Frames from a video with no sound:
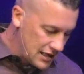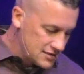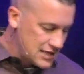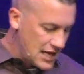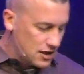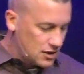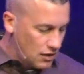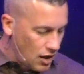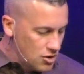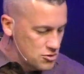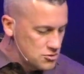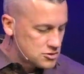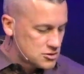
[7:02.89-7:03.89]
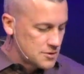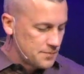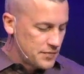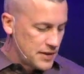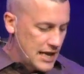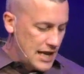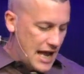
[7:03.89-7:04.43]
is that close
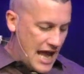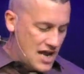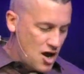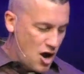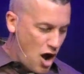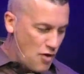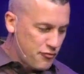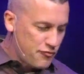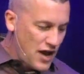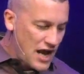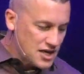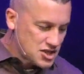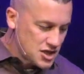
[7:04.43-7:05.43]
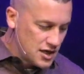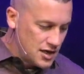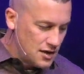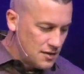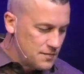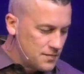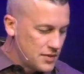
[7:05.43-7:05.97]
and
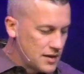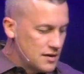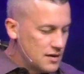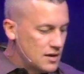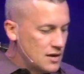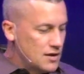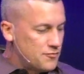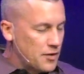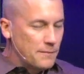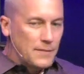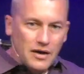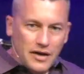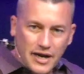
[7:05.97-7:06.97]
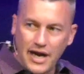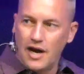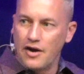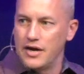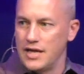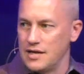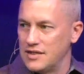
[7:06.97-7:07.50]
affectionate
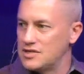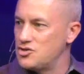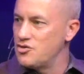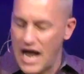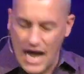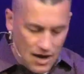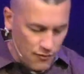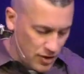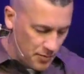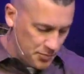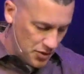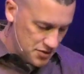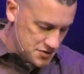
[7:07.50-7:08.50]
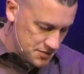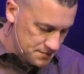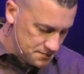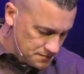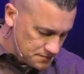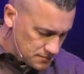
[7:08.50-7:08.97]
familiarity that you have with a person